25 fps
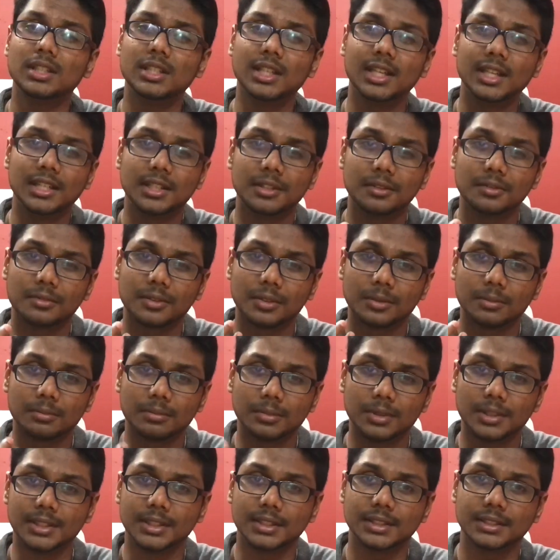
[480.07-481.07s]
data
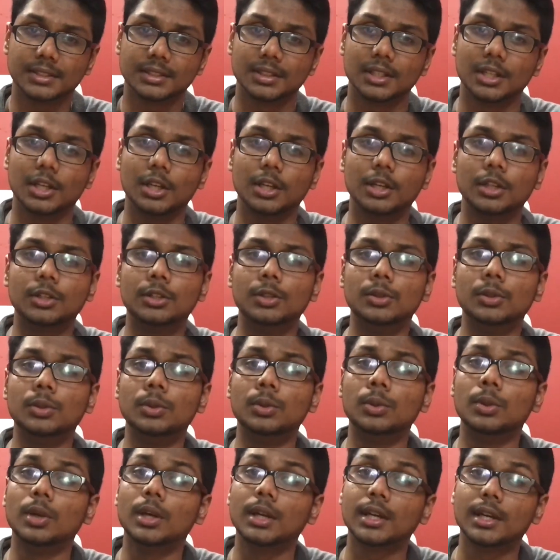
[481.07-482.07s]
from this
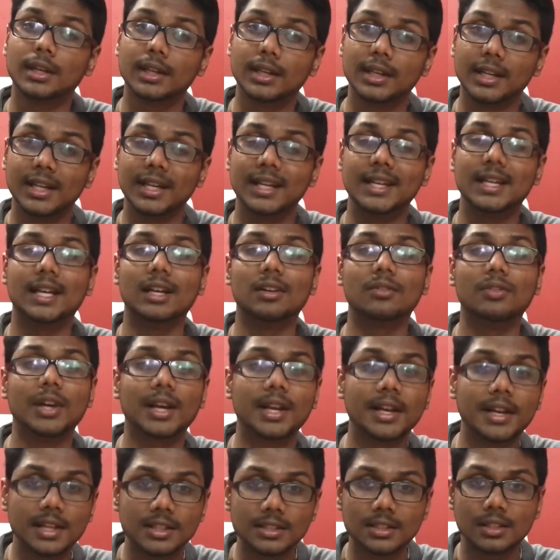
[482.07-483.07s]
to create
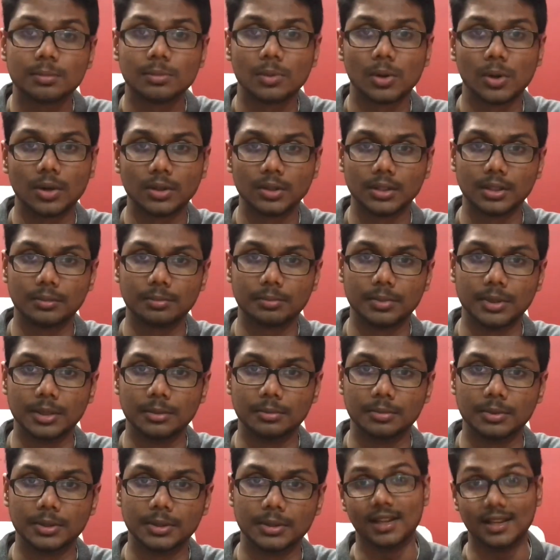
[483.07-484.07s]
awareness among the
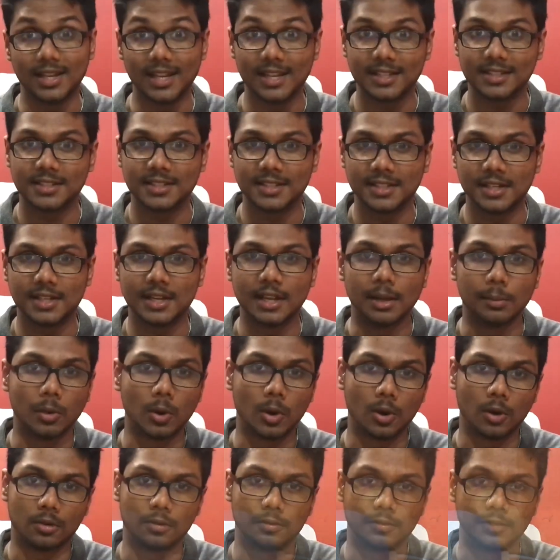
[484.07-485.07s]
people. Let's see a
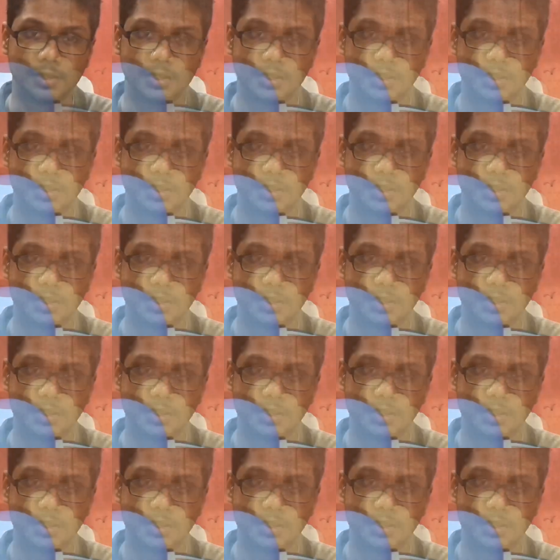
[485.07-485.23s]
demo of